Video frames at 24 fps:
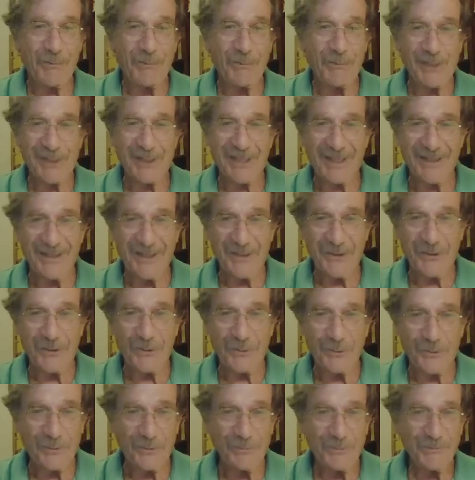we sent it
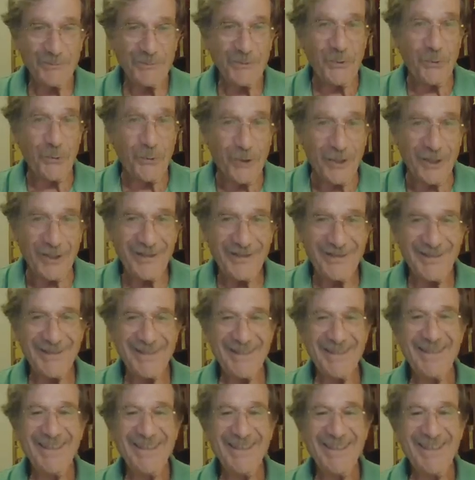to Tukey,
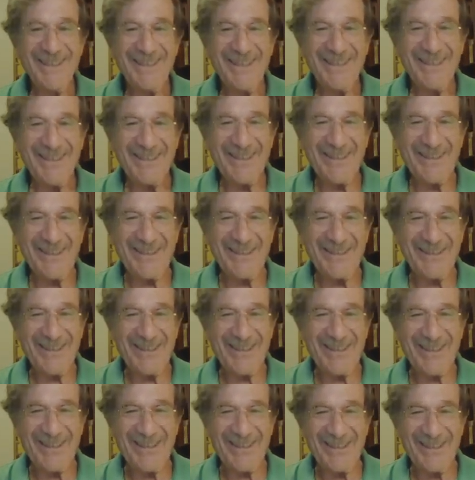and
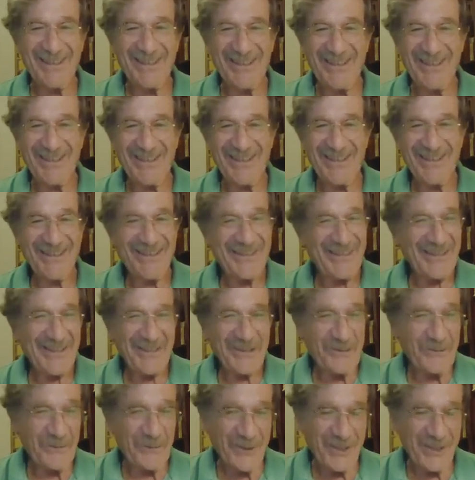
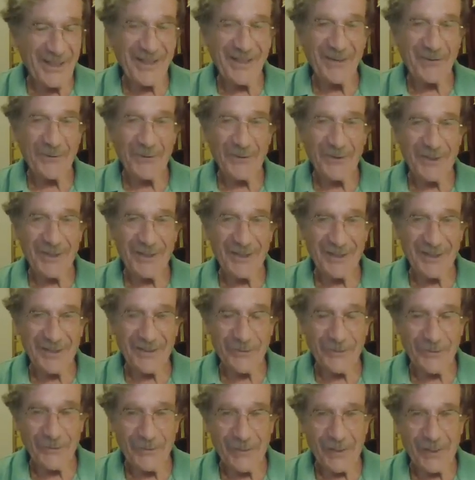Tukey only
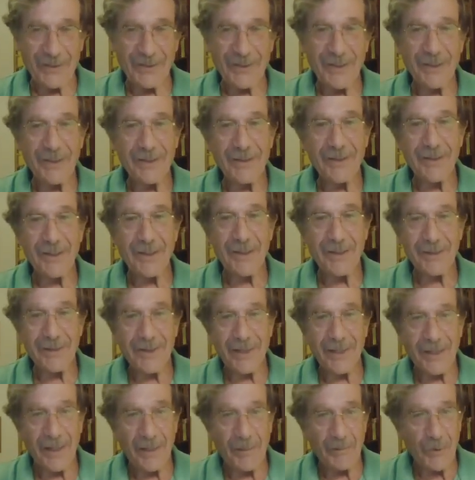corrected
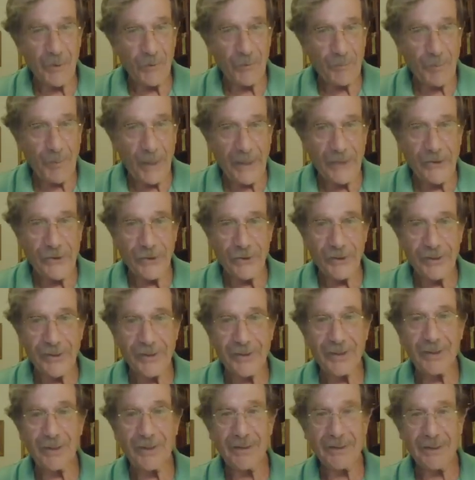the number of
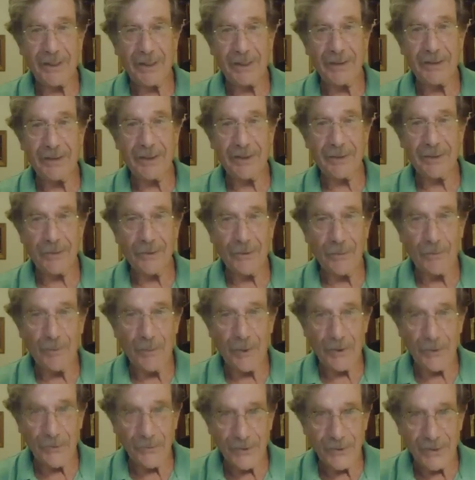pages. They said,
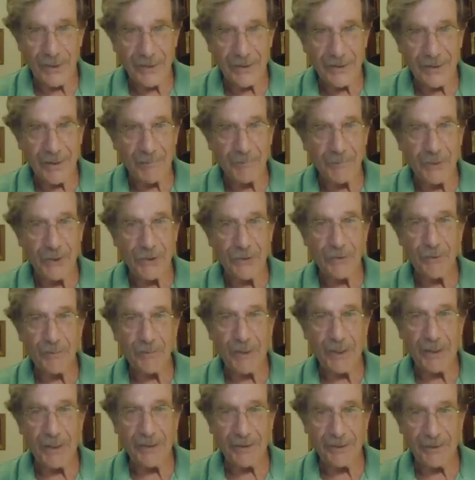when you send something to
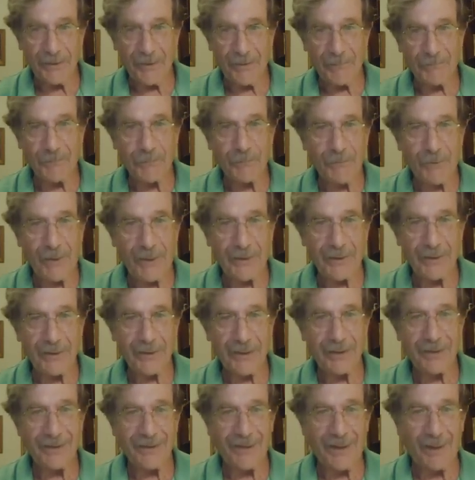me, you have to write
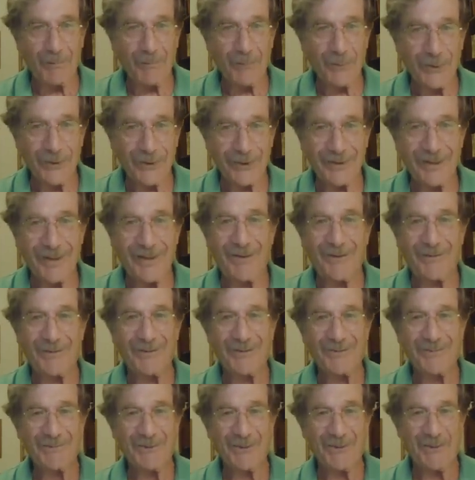the numbers
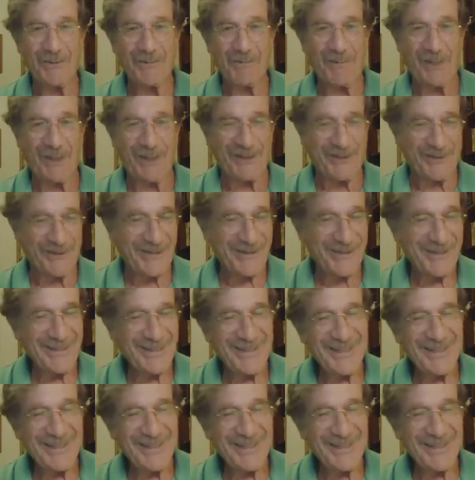down for the page.